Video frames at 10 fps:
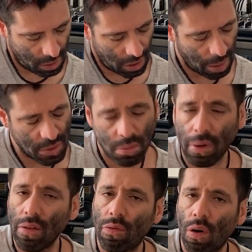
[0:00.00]
I'm just
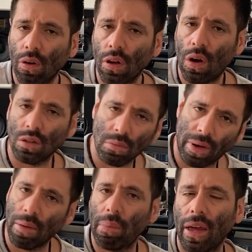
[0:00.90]
playing 4 notes, but
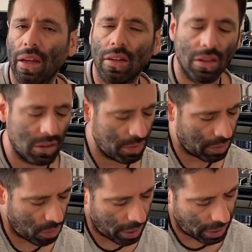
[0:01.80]
I'm playing it in
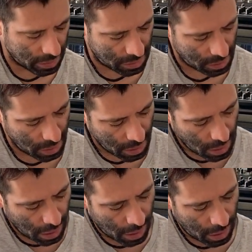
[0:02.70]
different ways.
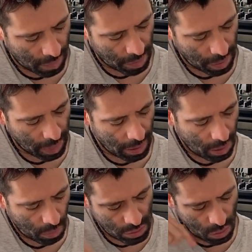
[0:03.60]
And
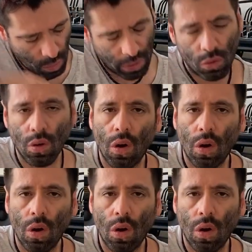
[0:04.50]
when you want to